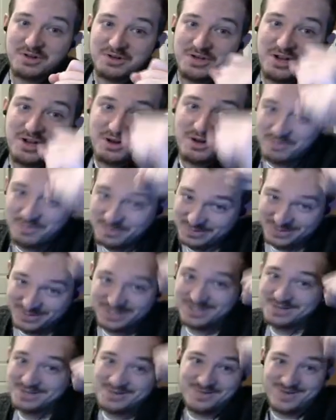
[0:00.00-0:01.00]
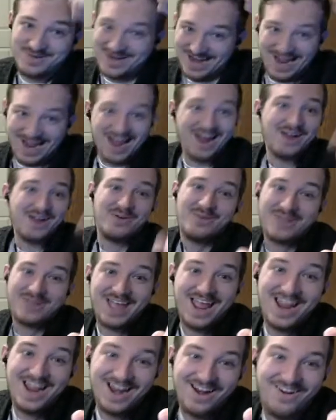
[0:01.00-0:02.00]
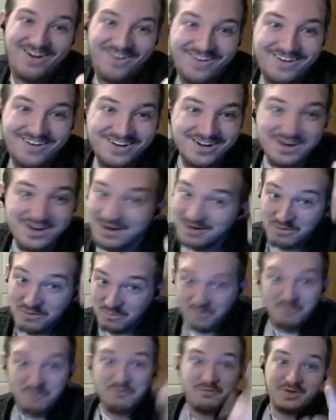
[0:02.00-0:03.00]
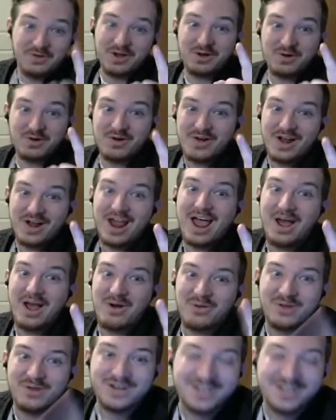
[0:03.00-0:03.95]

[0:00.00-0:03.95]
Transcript: two, but you know what? I don't care. We'll figure it out.